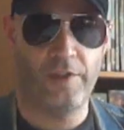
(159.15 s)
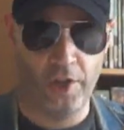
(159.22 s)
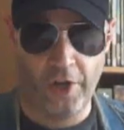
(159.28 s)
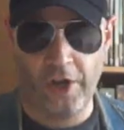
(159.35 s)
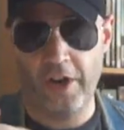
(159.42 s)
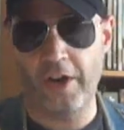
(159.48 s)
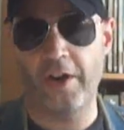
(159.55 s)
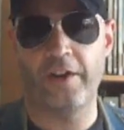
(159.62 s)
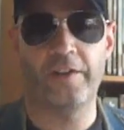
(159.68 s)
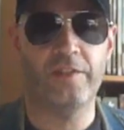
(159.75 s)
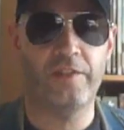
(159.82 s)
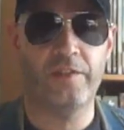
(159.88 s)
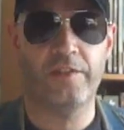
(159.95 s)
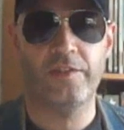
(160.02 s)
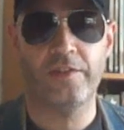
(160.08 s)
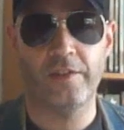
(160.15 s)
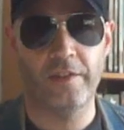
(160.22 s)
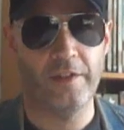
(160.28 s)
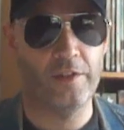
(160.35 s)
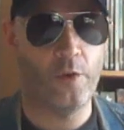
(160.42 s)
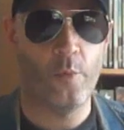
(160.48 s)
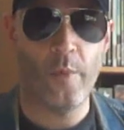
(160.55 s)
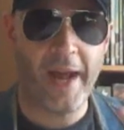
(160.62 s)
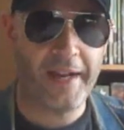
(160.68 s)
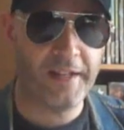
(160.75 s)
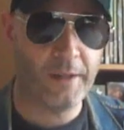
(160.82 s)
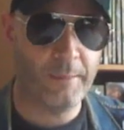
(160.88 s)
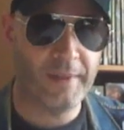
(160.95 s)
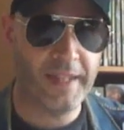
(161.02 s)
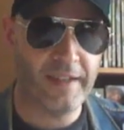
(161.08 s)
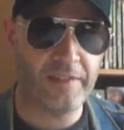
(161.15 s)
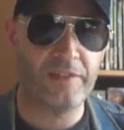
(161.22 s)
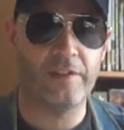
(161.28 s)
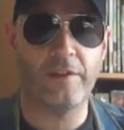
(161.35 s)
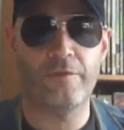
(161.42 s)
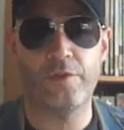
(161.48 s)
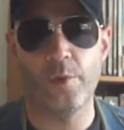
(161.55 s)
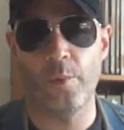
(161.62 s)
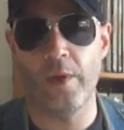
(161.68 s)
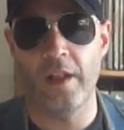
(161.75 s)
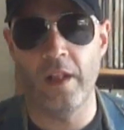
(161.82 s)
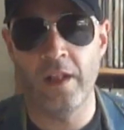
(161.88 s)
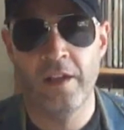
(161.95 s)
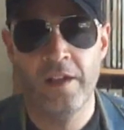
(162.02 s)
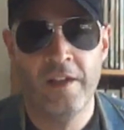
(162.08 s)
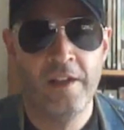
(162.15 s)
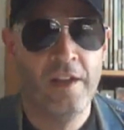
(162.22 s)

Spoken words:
the cards, the randomness, if you will,